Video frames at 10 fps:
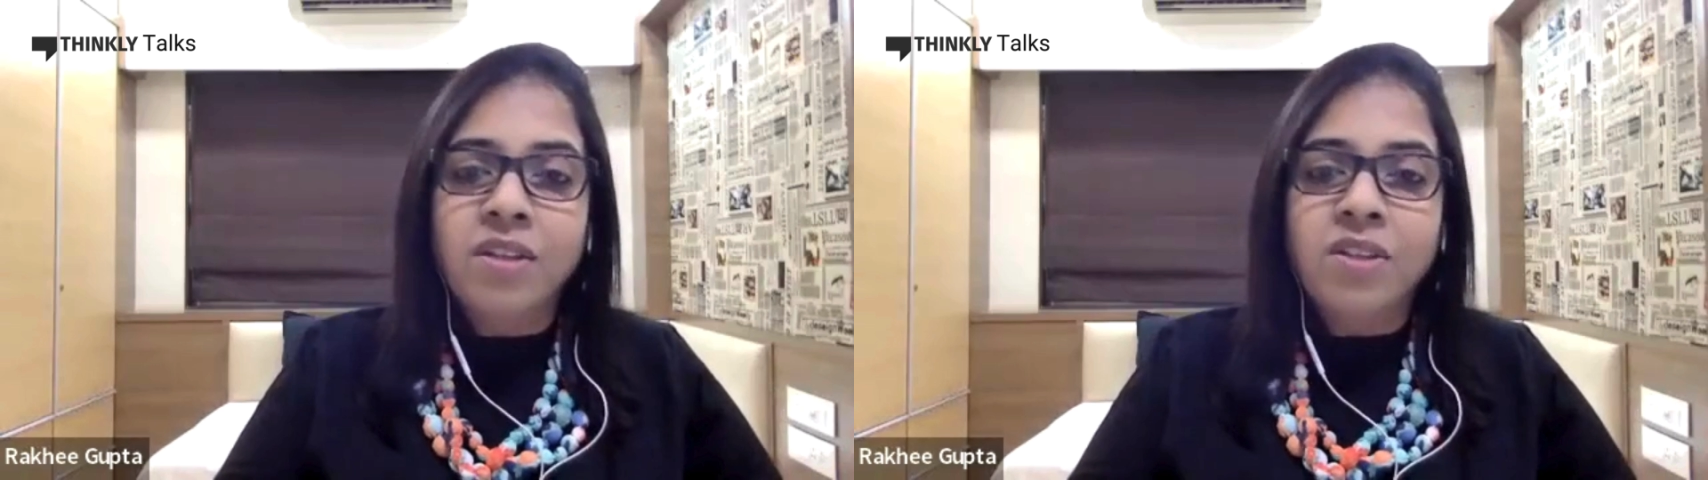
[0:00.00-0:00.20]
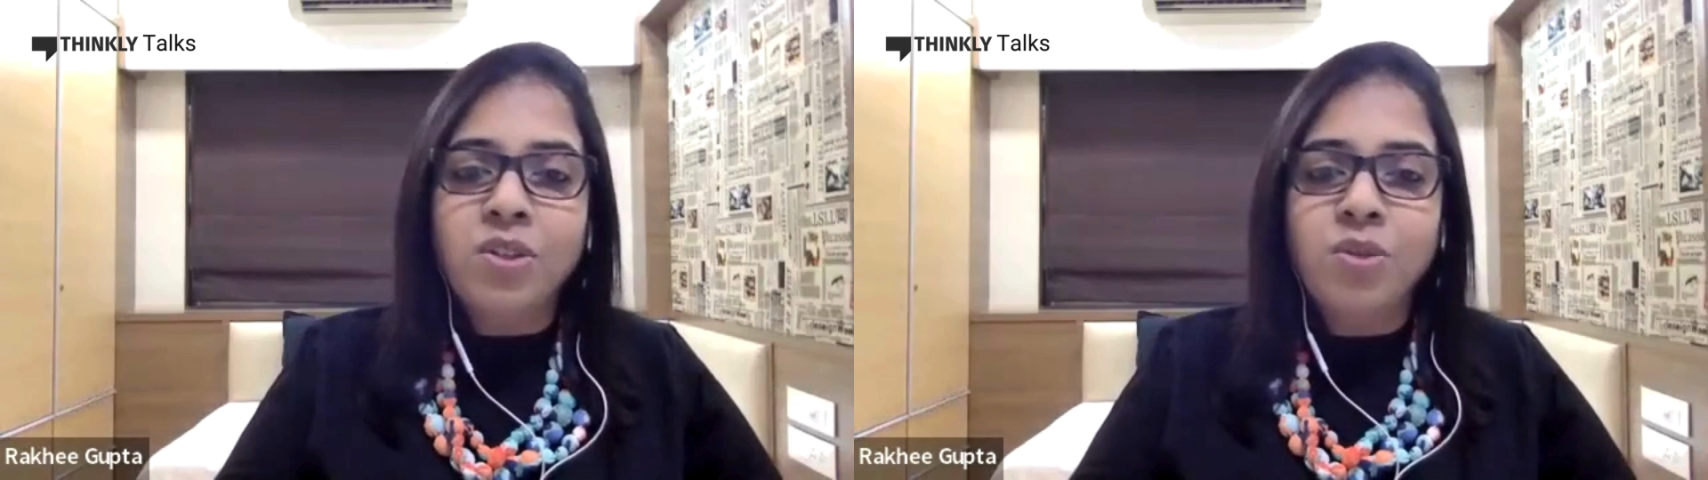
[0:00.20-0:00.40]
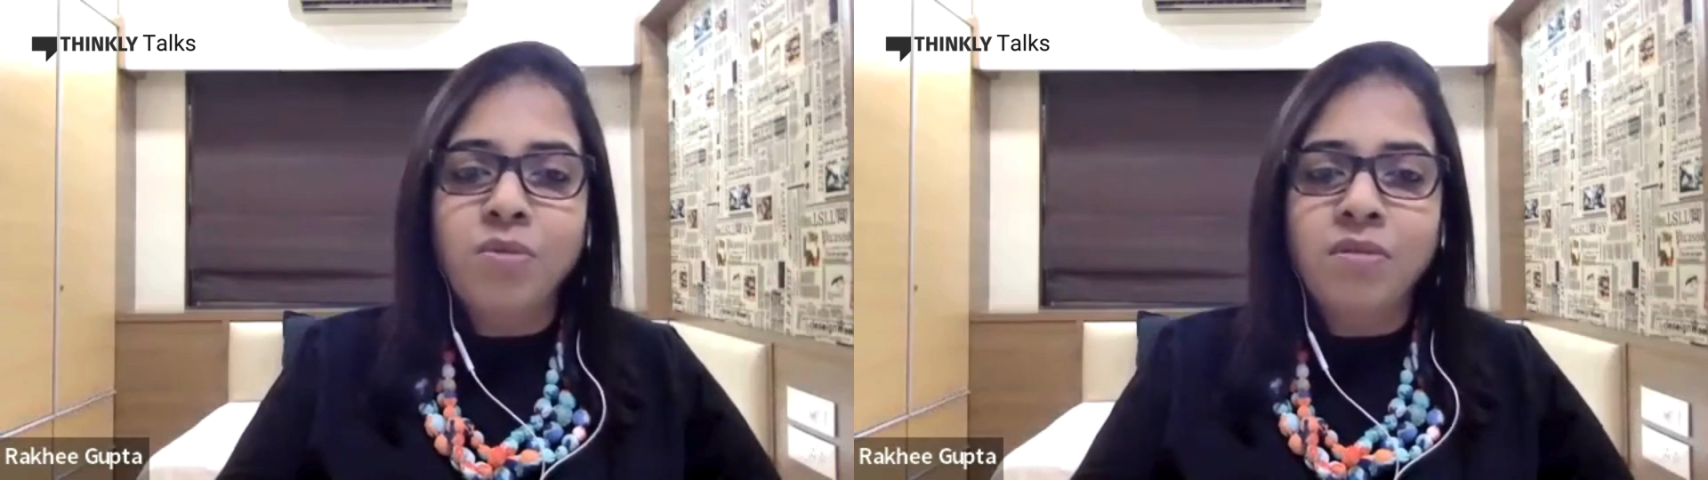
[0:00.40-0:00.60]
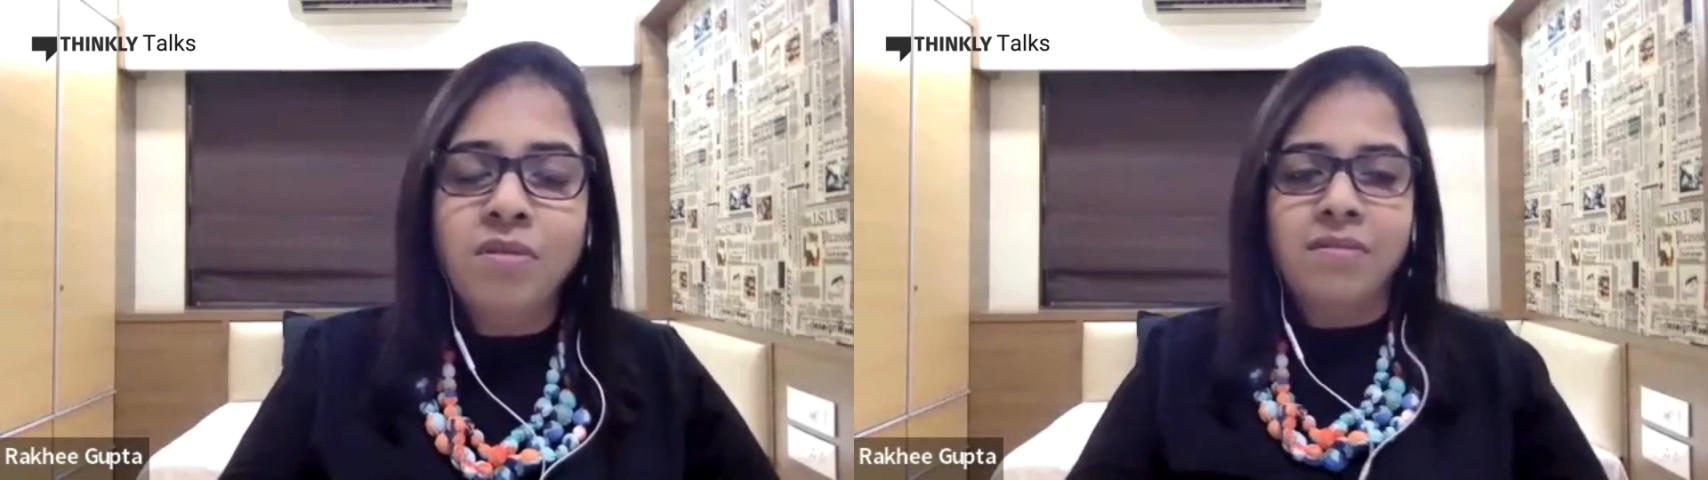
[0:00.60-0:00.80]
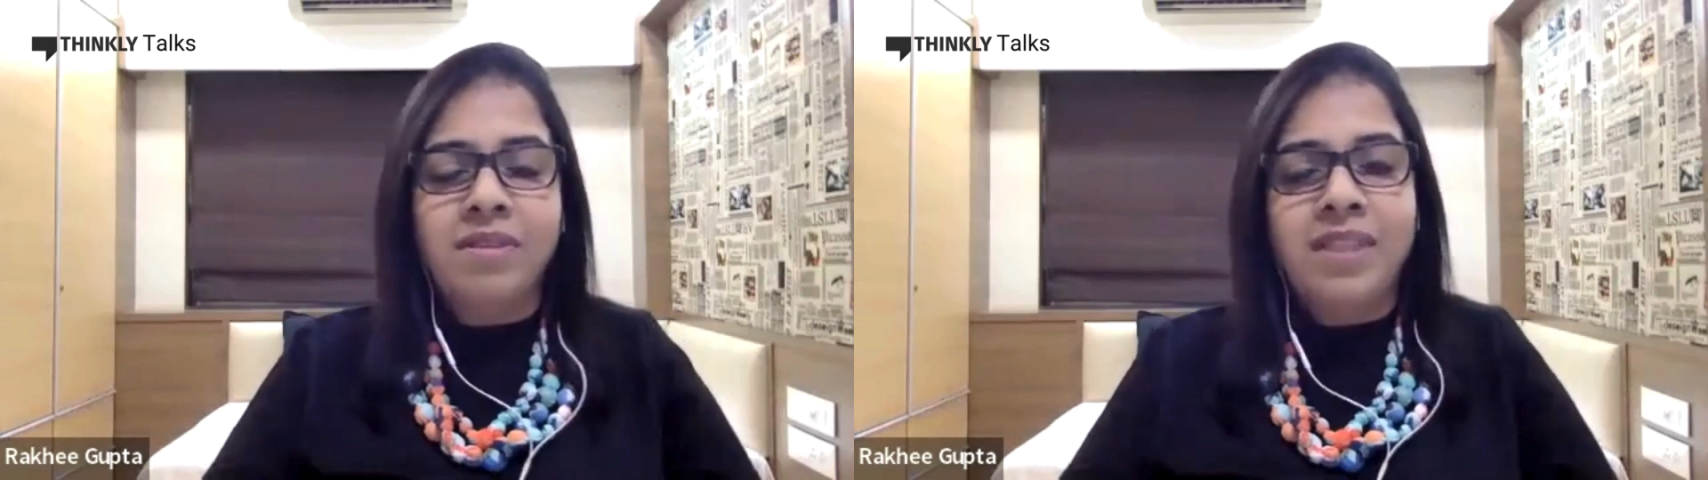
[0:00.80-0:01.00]
So
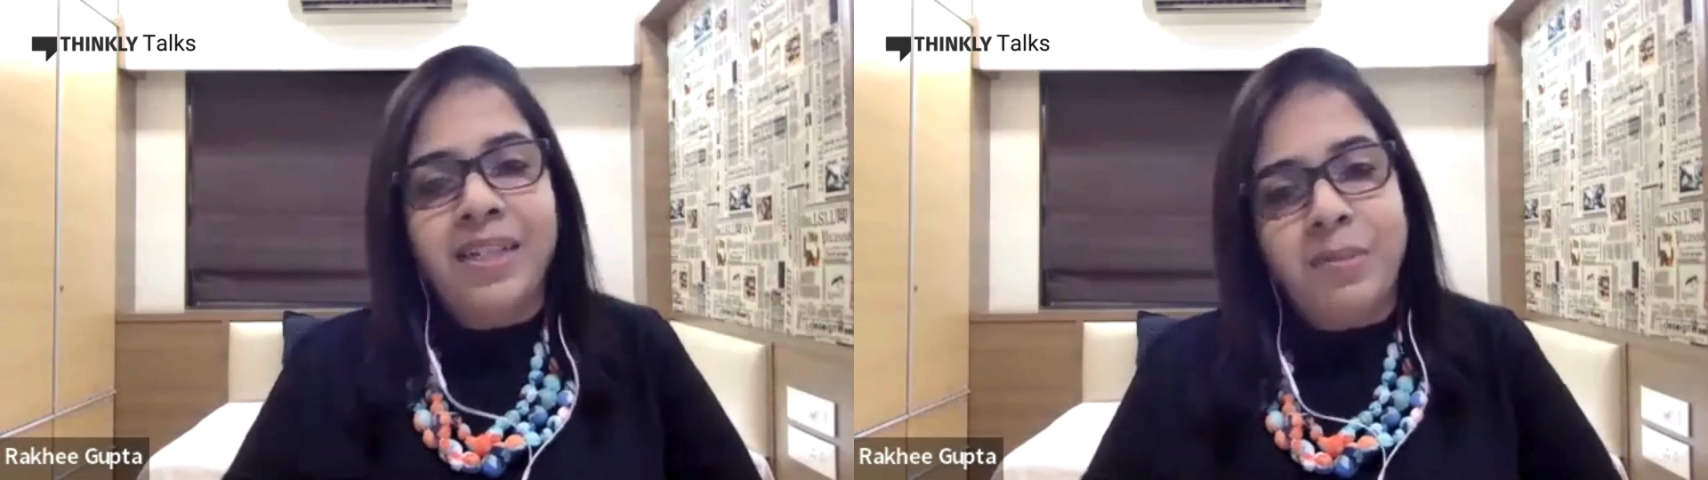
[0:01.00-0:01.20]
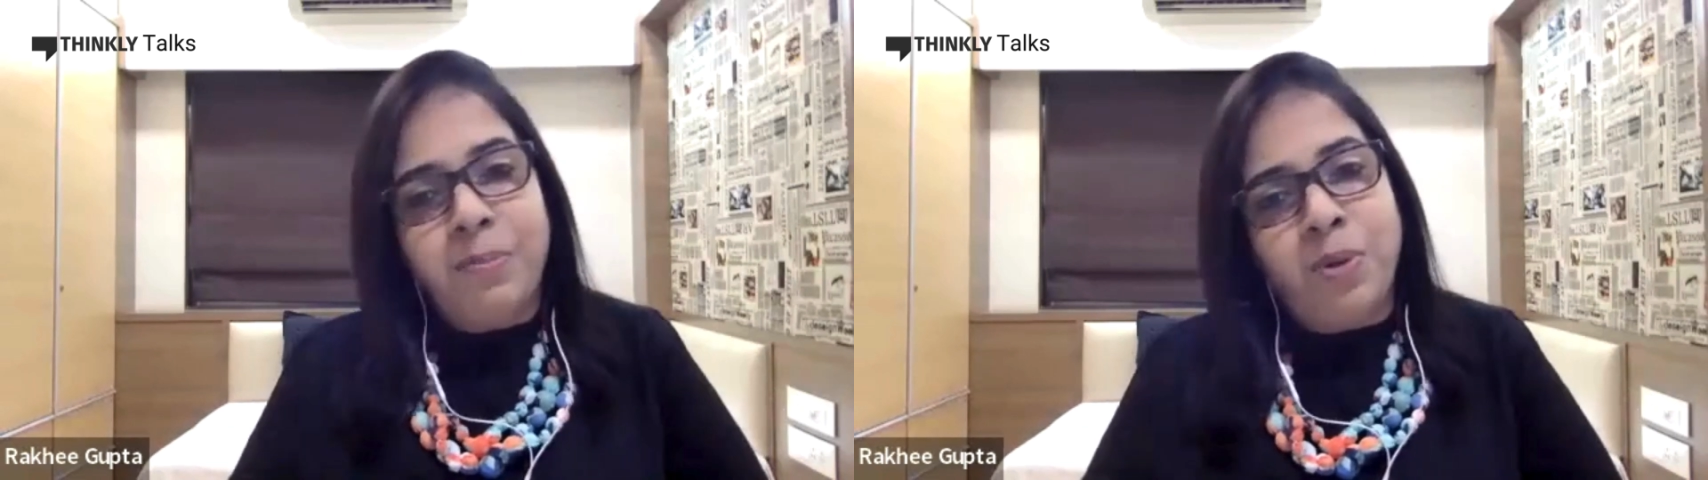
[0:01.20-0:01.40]
that